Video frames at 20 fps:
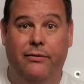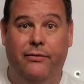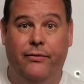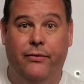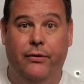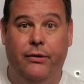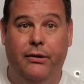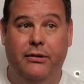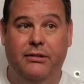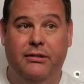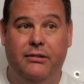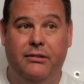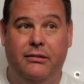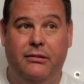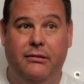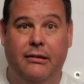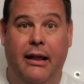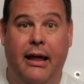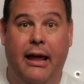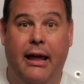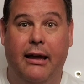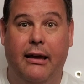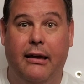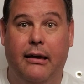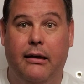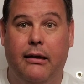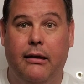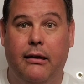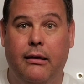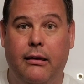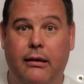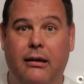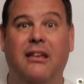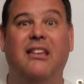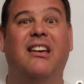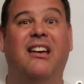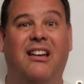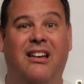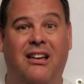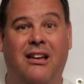for a snake.
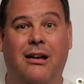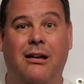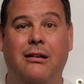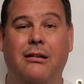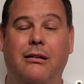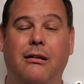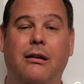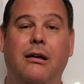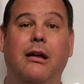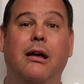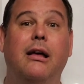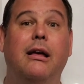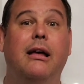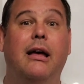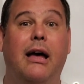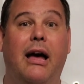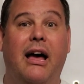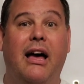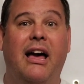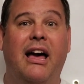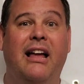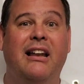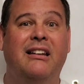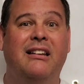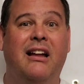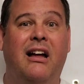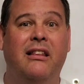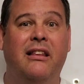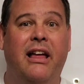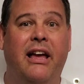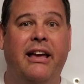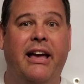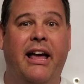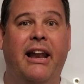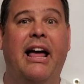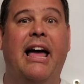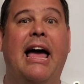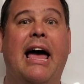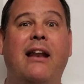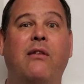I hadn't done that yet.
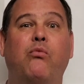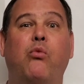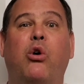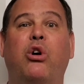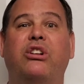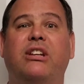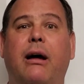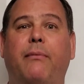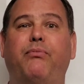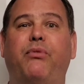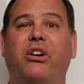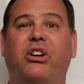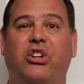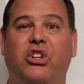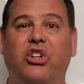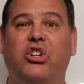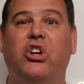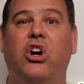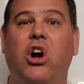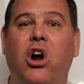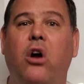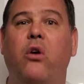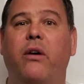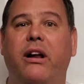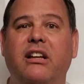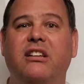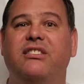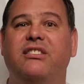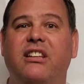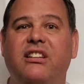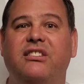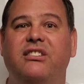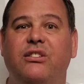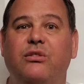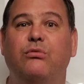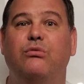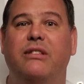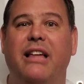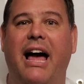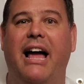I hadn't worked up the courage to
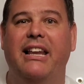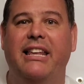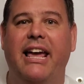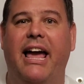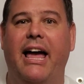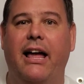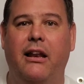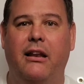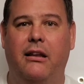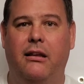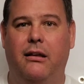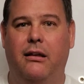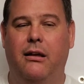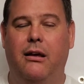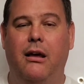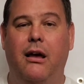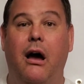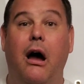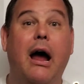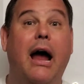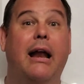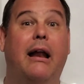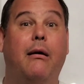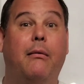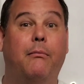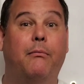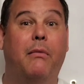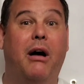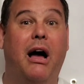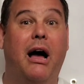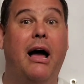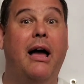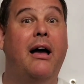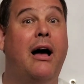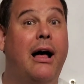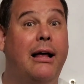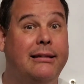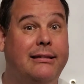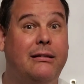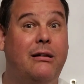do that yet. All right. I
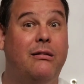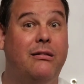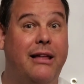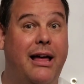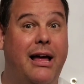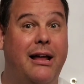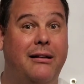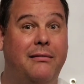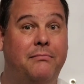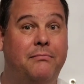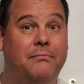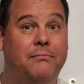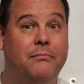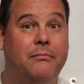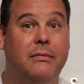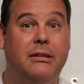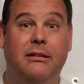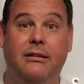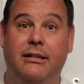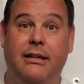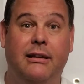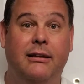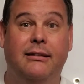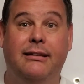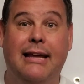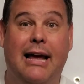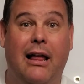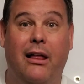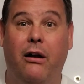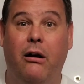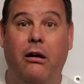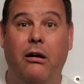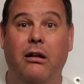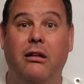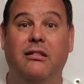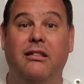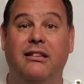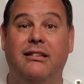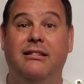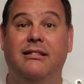also then didn't tell her
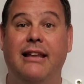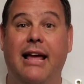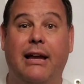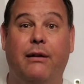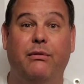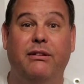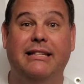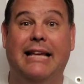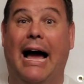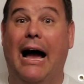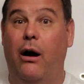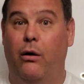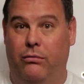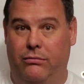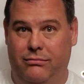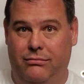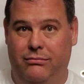the snake was out.